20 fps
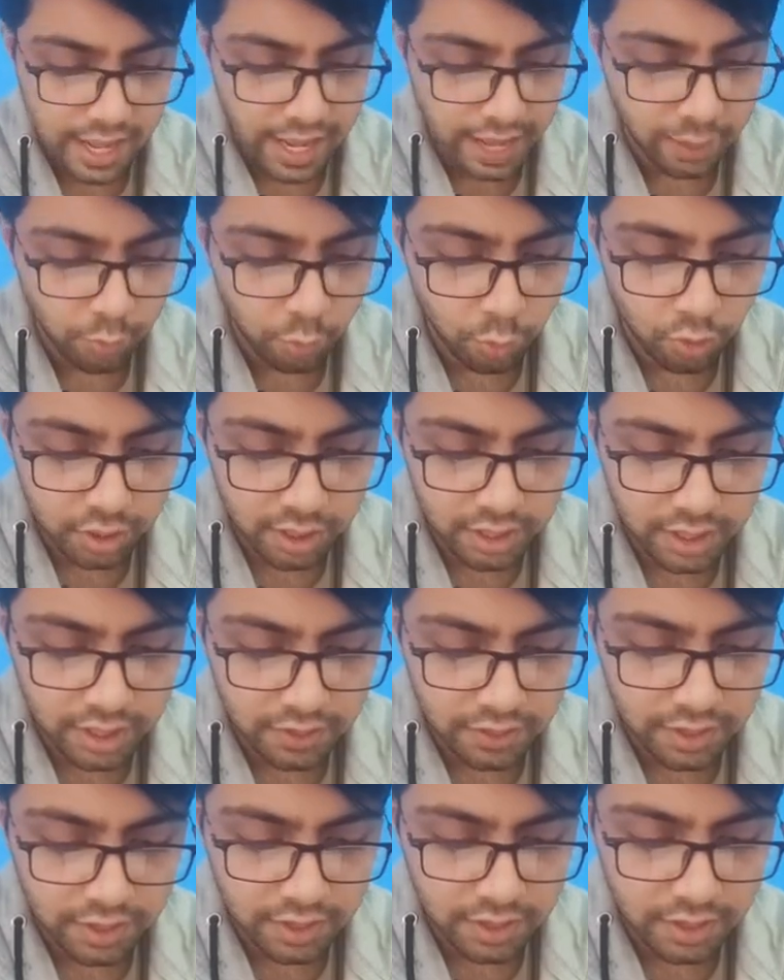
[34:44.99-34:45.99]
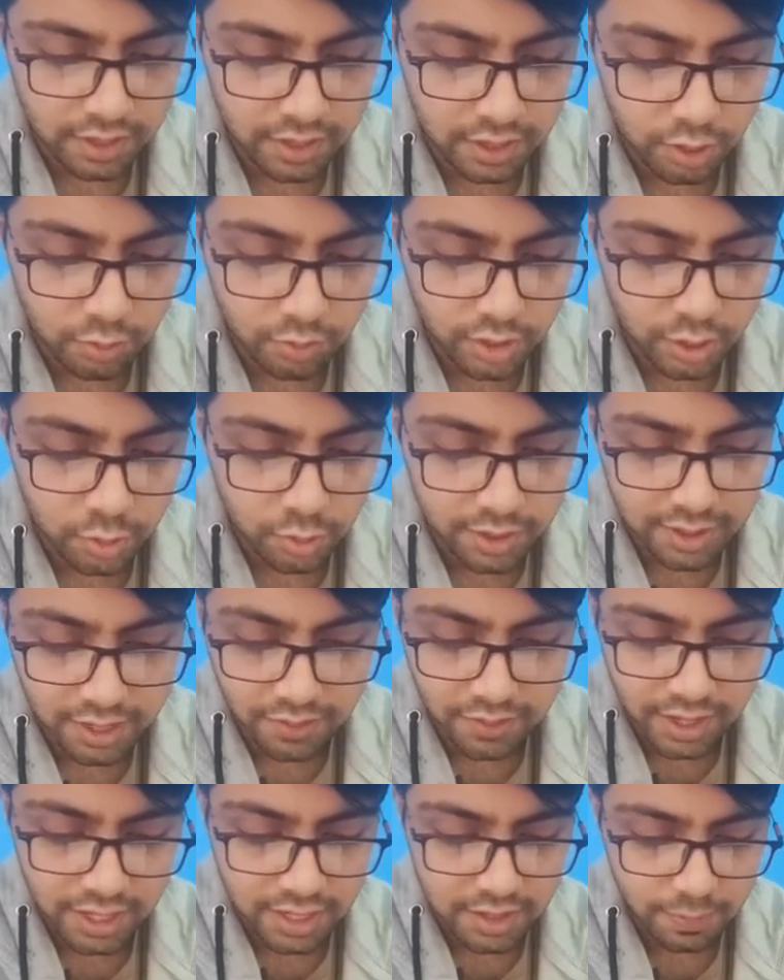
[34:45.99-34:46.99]
and more than 70 you will do a
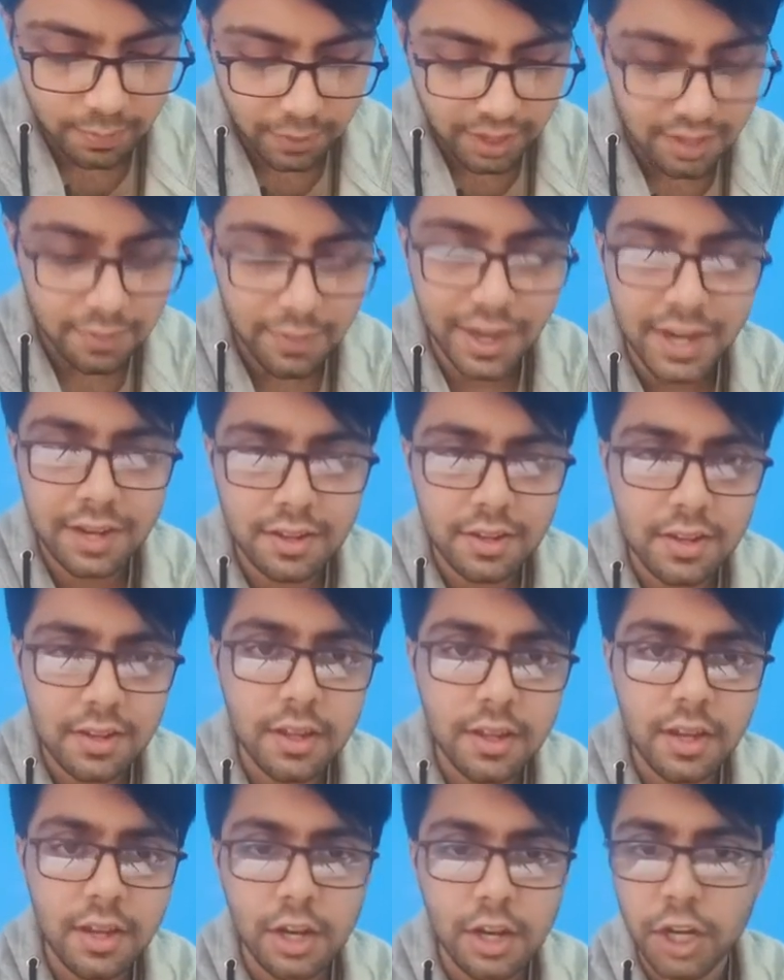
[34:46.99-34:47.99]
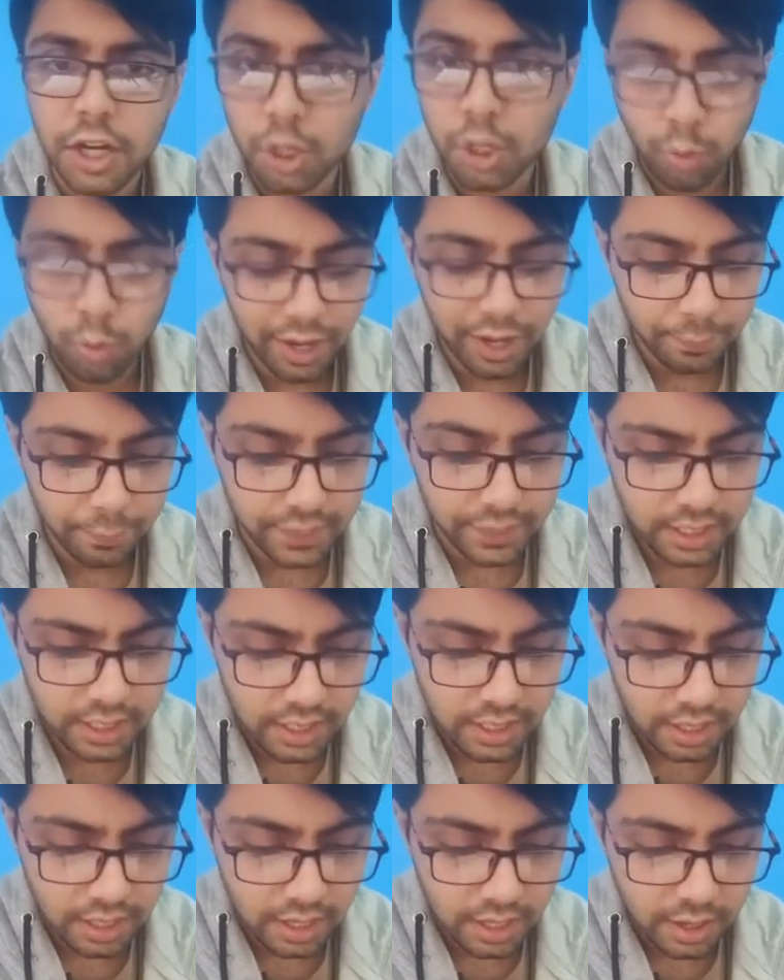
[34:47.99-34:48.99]
surveillance plus minus TURP
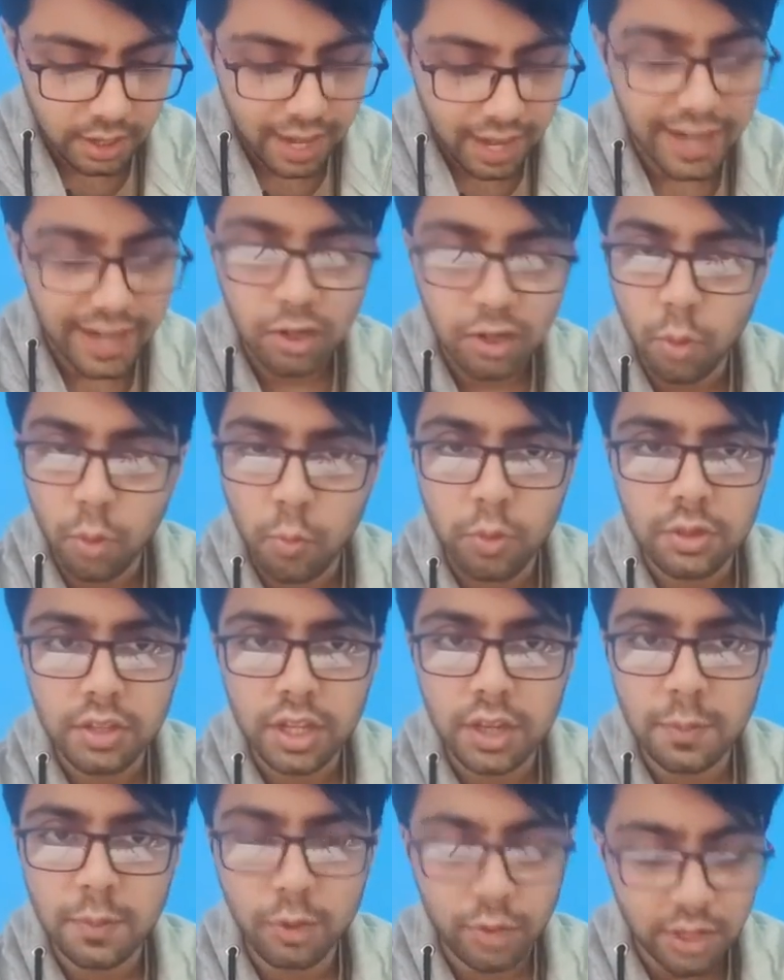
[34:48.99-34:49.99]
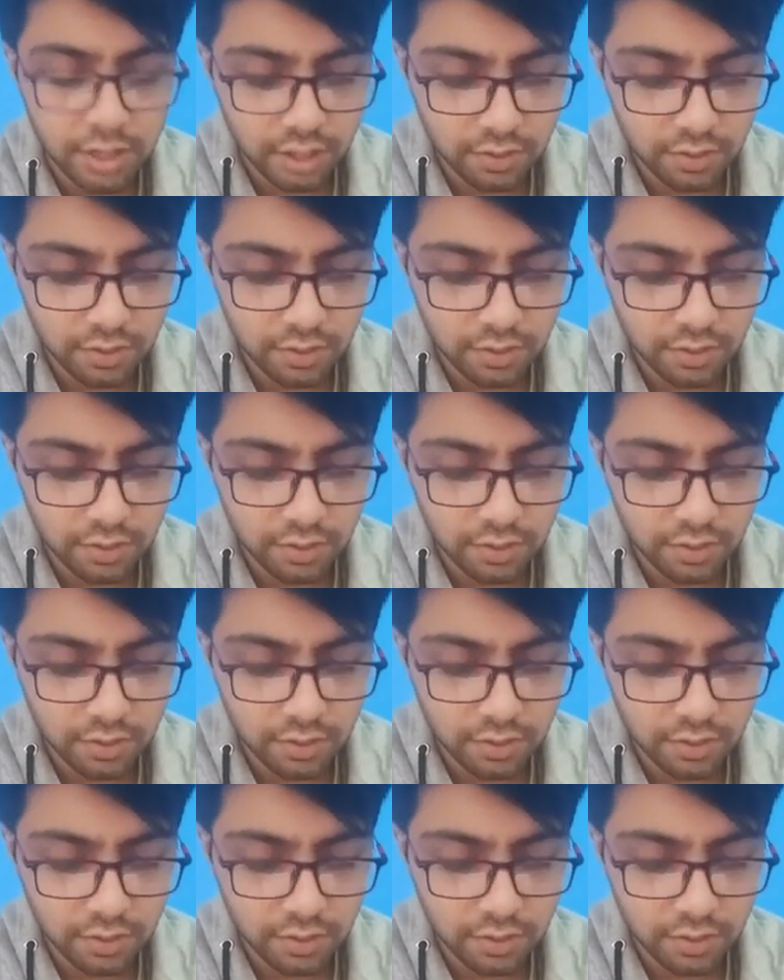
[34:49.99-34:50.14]
and hormone therapy.